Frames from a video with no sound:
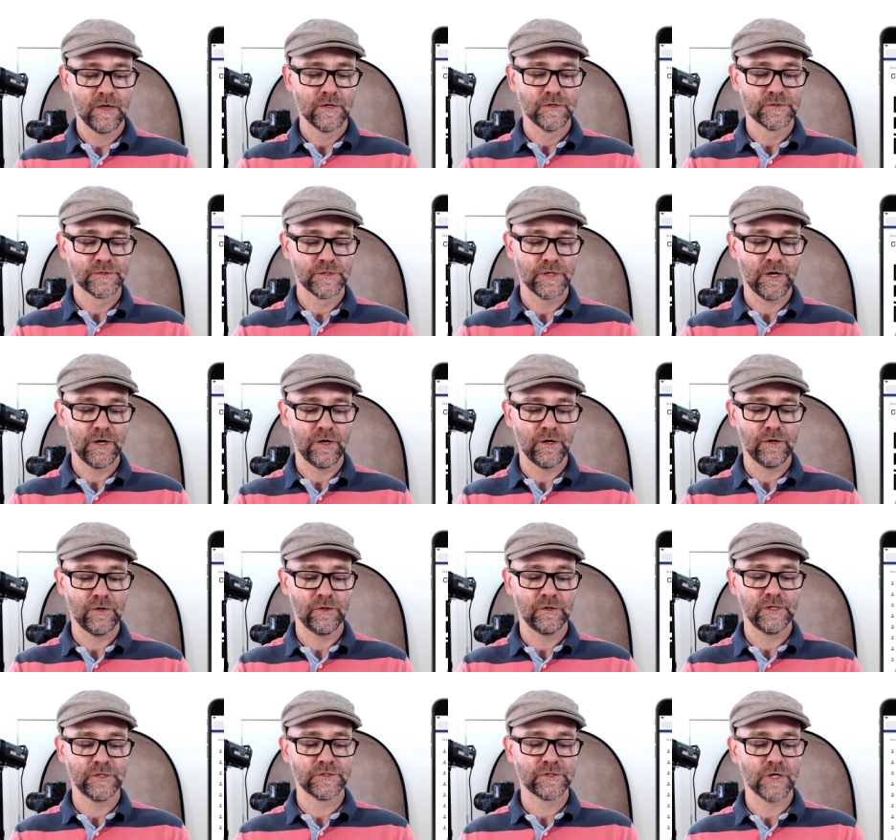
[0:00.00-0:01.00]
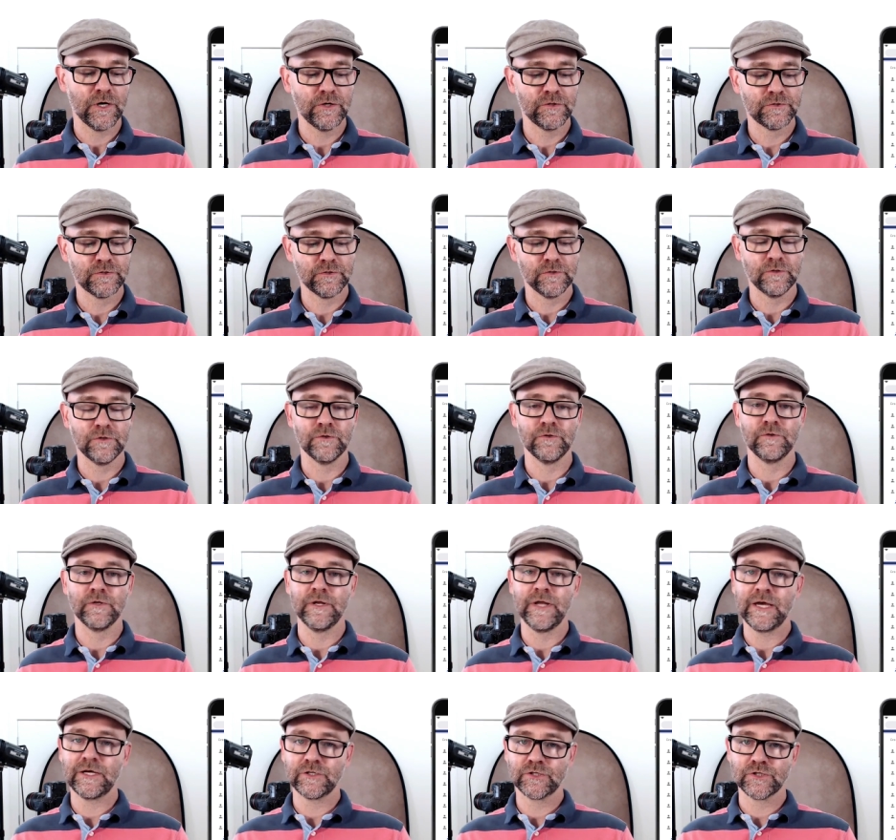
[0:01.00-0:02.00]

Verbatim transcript: So let's go to the next